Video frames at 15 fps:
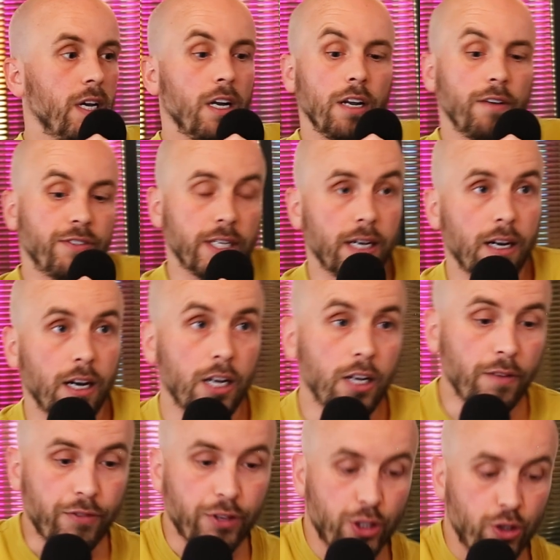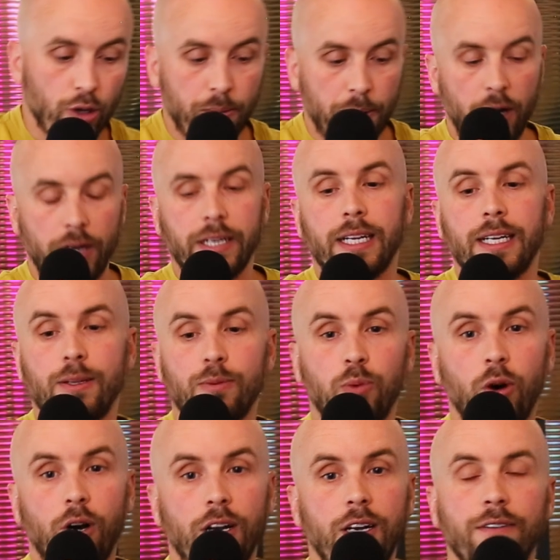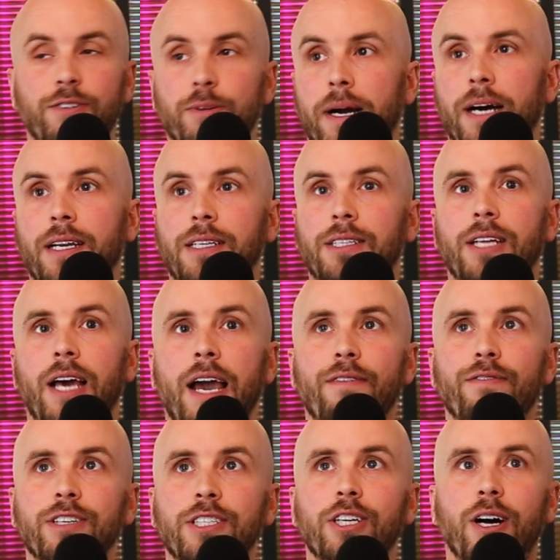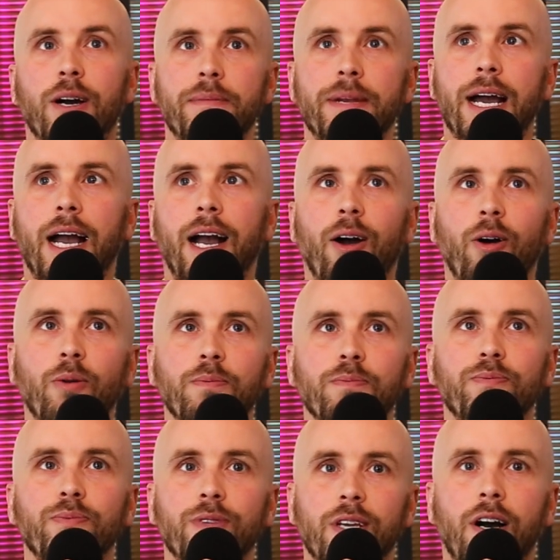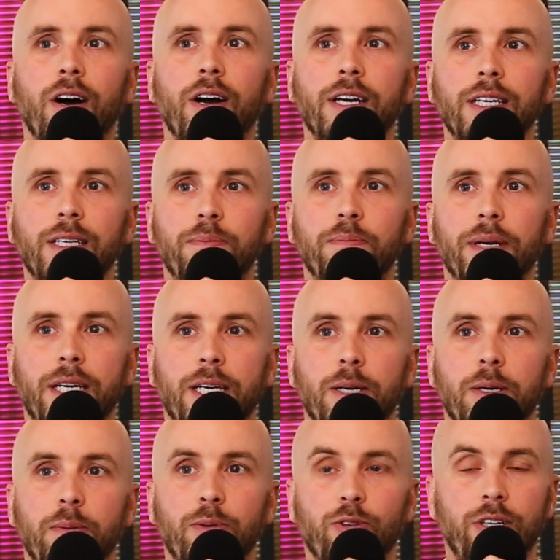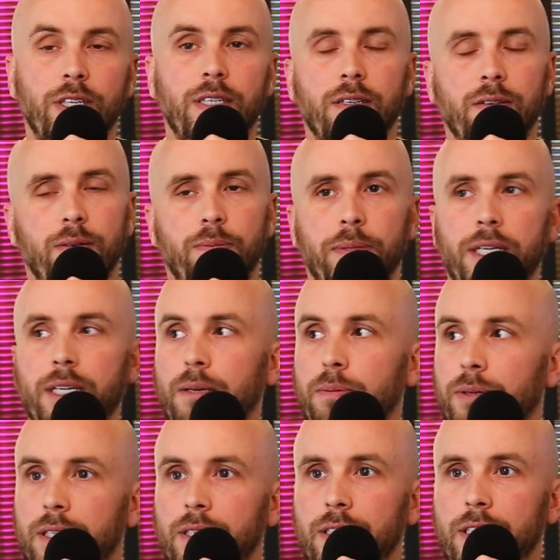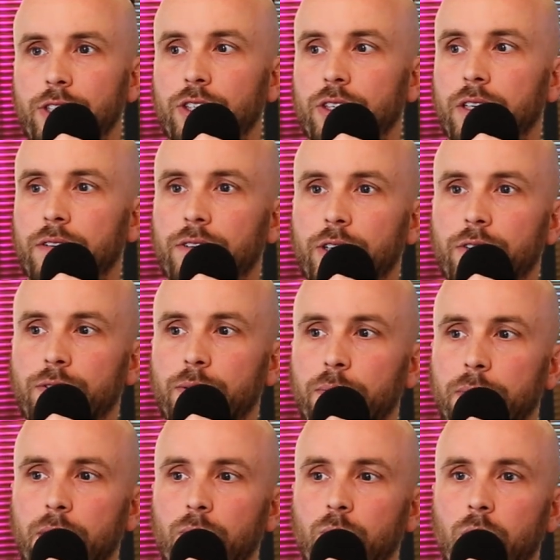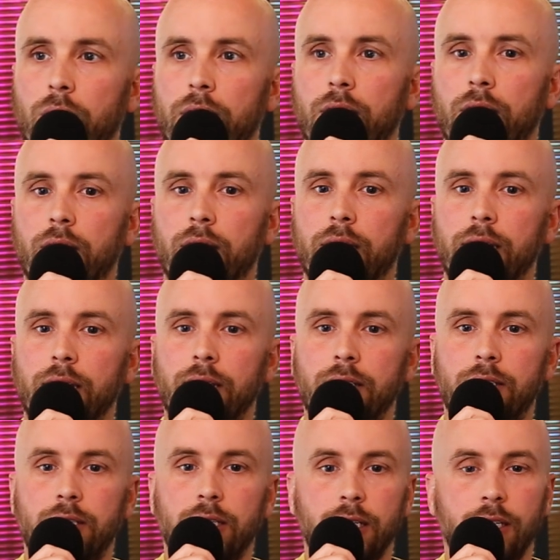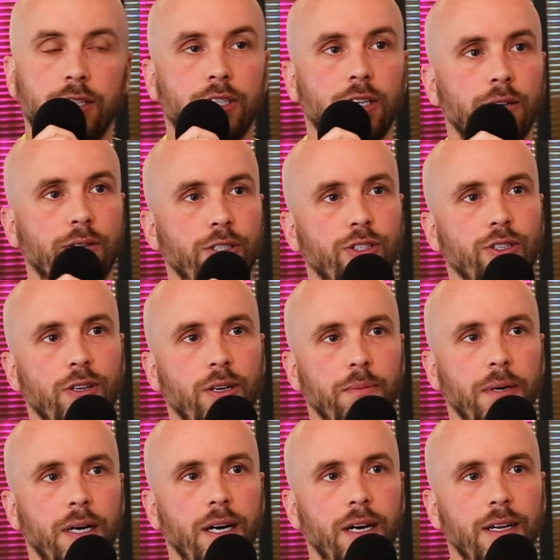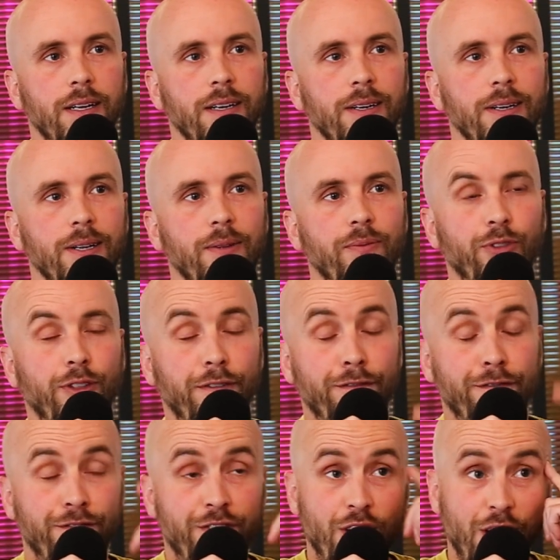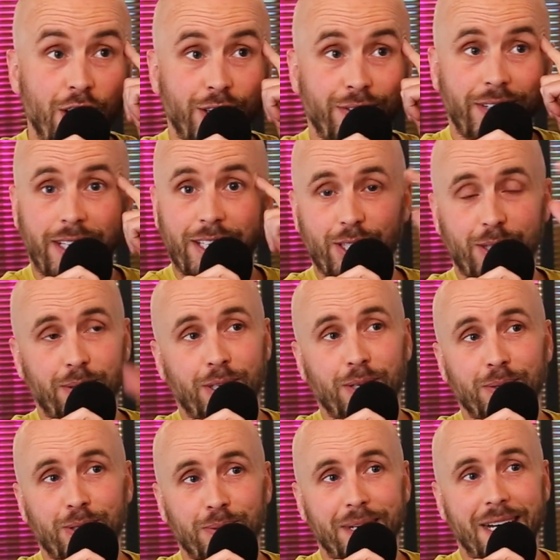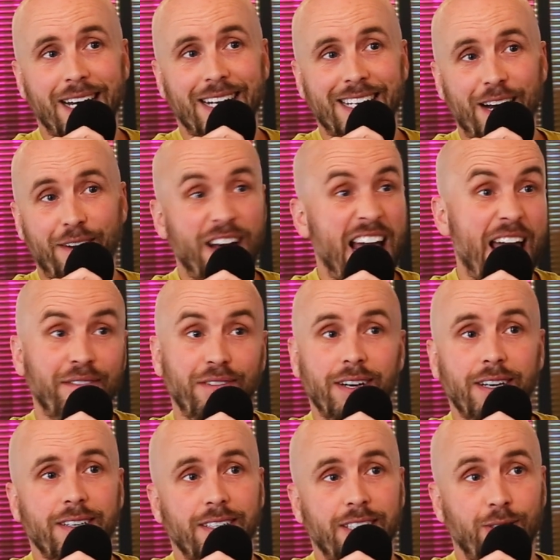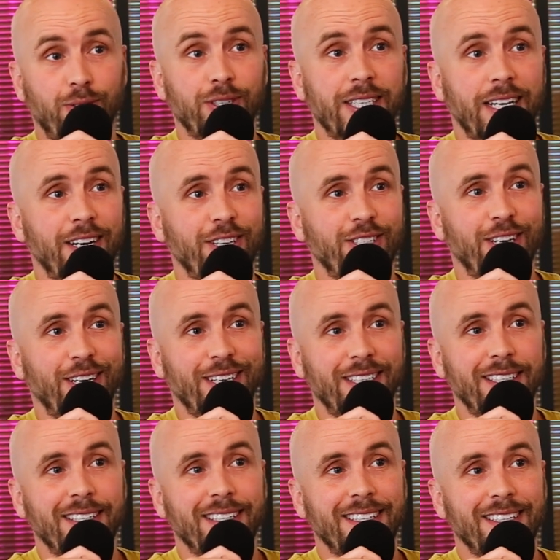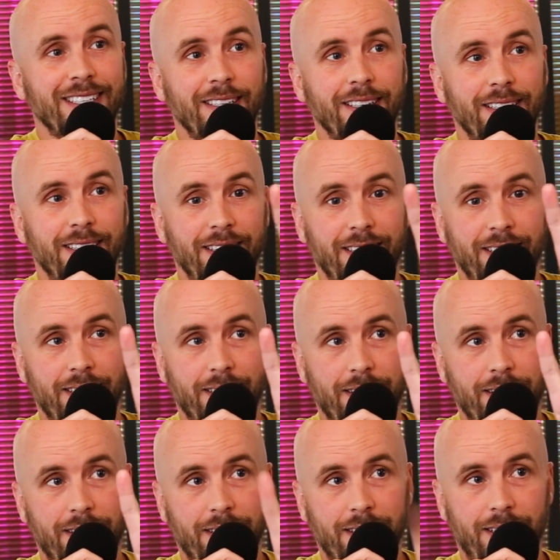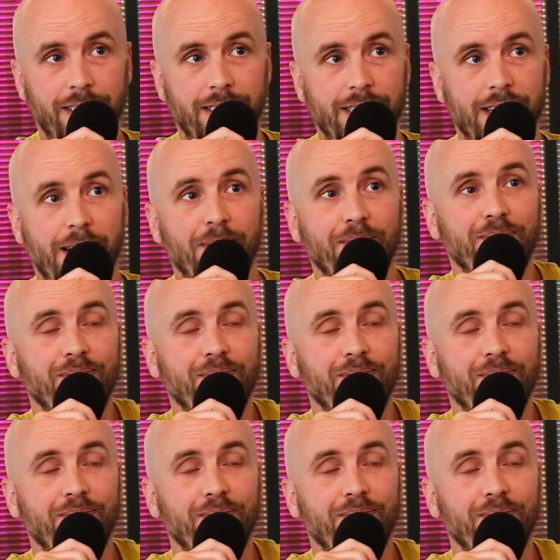I loved it. I loved the story behind it. And what I loved about it is that every time now I pick up, I don't eat chocolate very often, but when I see a Tony's chocolate bar, the first thing that's going to come to my head now forever, until the day I die, is that.